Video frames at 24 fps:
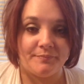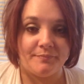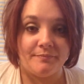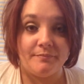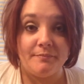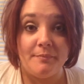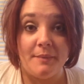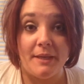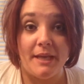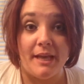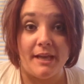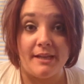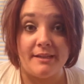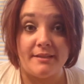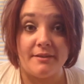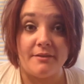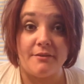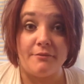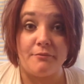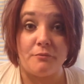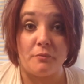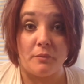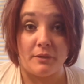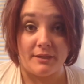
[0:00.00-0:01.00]
because
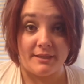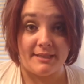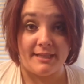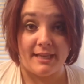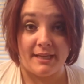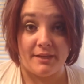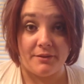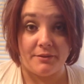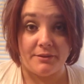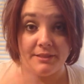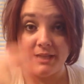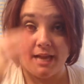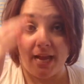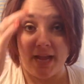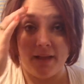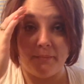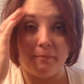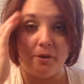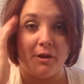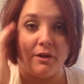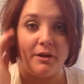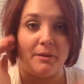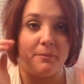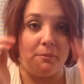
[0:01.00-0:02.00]
of what cycle day I'm
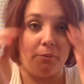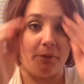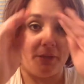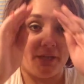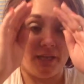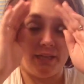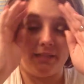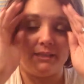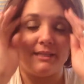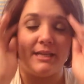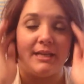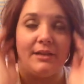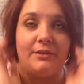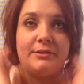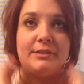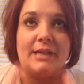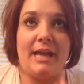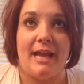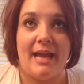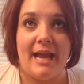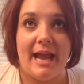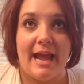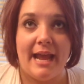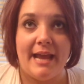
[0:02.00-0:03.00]
only on cycle
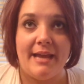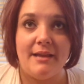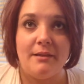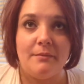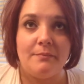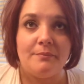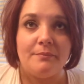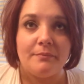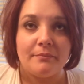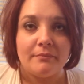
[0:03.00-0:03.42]
day 8.